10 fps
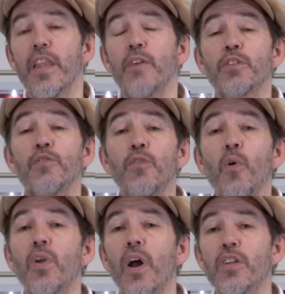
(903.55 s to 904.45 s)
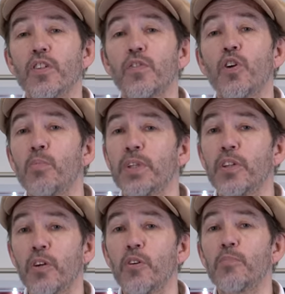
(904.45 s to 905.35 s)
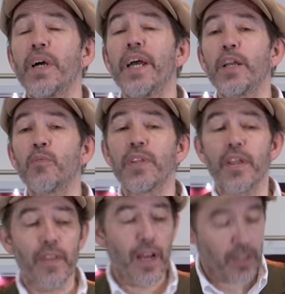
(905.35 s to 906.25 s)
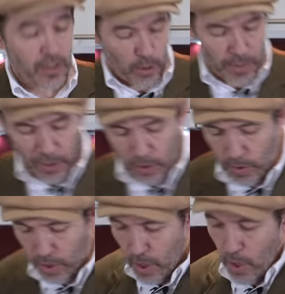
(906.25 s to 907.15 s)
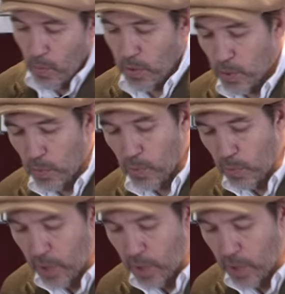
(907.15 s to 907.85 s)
There was four lines of gobbledygook, but hidden within that gobbledygook was the one